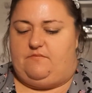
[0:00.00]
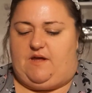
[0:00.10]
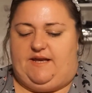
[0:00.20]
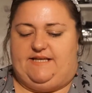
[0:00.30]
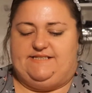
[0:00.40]

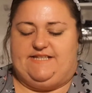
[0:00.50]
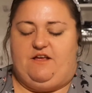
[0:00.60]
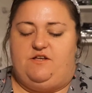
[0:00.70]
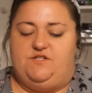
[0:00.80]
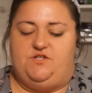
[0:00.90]
it's
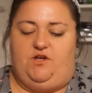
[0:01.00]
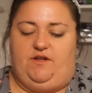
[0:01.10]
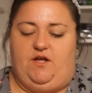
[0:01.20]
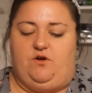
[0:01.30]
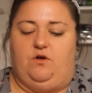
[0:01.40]

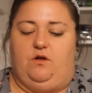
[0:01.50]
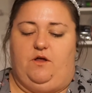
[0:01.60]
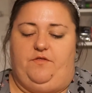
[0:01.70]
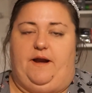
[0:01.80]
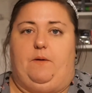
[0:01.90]
certainly a
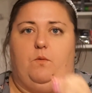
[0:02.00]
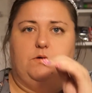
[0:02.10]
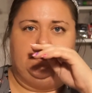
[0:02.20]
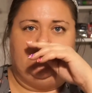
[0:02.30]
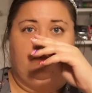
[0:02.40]
colour that I
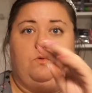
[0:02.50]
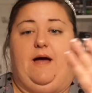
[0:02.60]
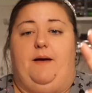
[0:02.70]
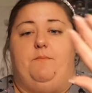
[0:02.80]
want to wear